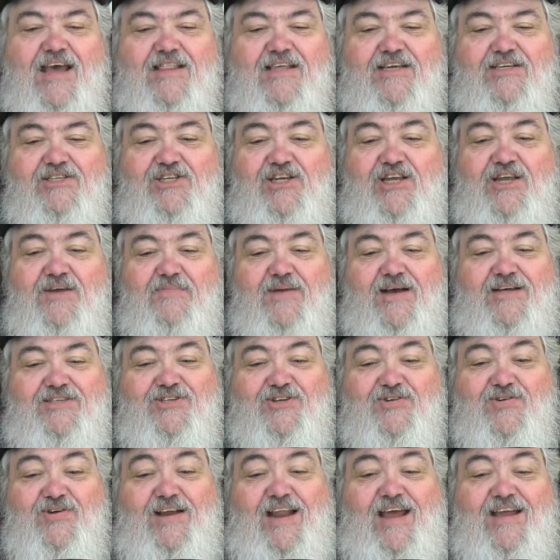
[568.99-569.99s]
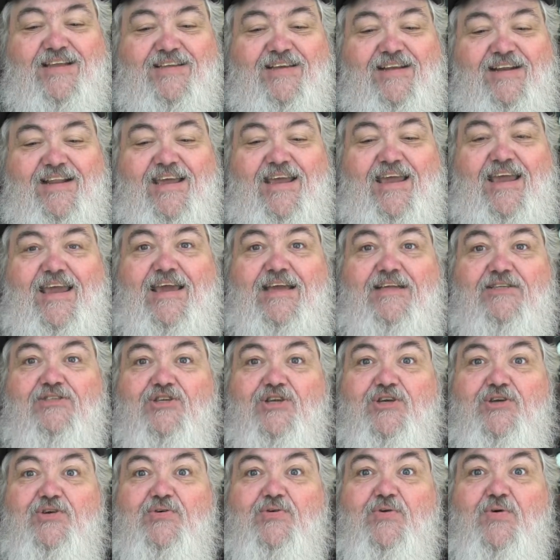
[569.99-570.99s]
that she must reluctantly eat
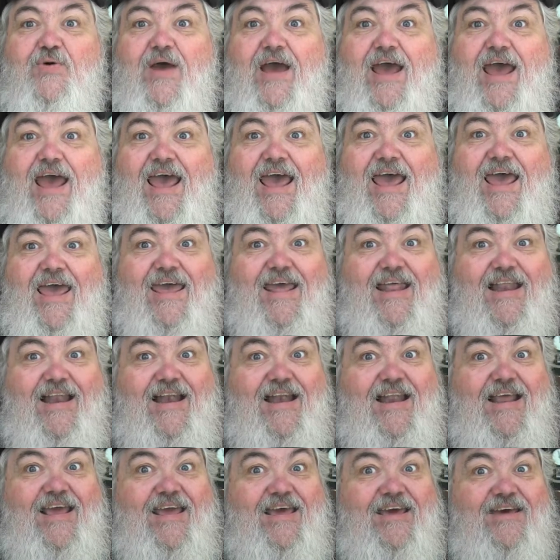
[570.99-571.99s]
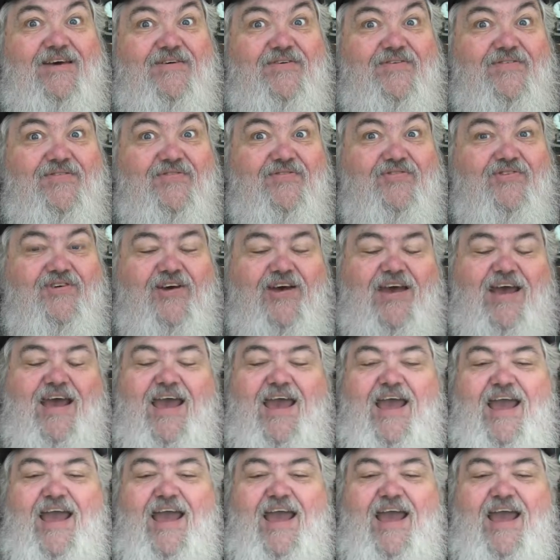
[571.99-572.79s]
to live.